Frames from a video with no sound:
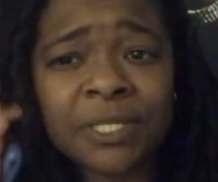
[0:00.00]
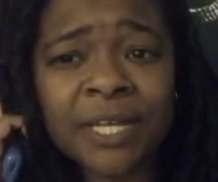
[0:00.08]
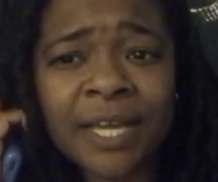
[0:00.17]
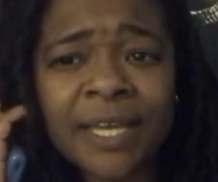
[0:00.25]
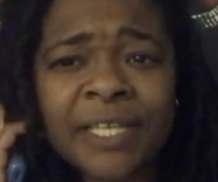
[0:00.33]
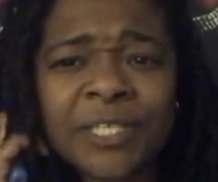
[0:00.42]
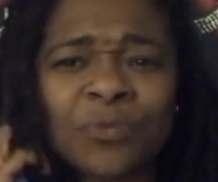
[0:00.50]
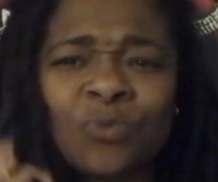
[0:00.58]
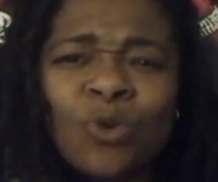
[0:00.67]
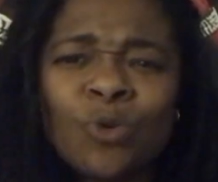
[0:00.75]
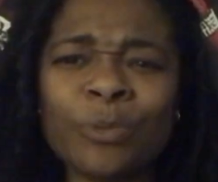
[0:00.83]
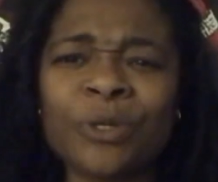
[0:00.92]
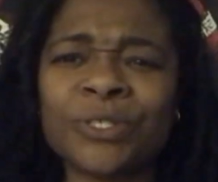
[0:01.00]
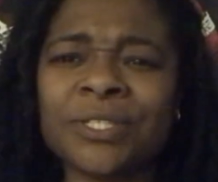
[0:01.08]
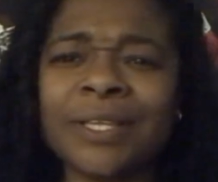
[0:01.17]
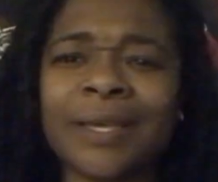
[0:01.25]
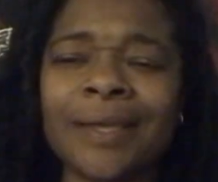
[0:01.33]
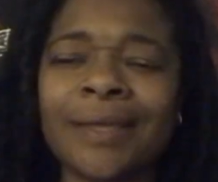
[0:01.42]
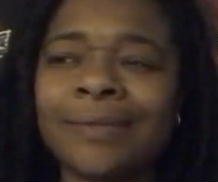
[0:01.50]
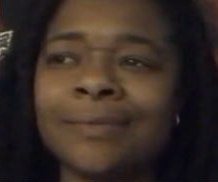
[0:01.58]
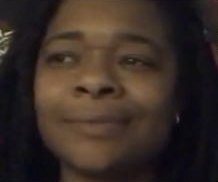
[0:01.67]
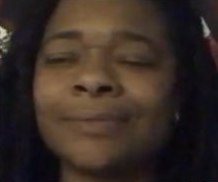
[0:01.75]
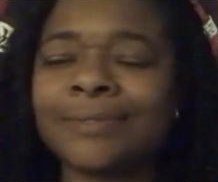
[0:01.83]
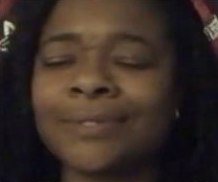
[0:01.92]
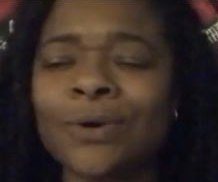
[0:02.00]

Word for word: Now, it's rumors that is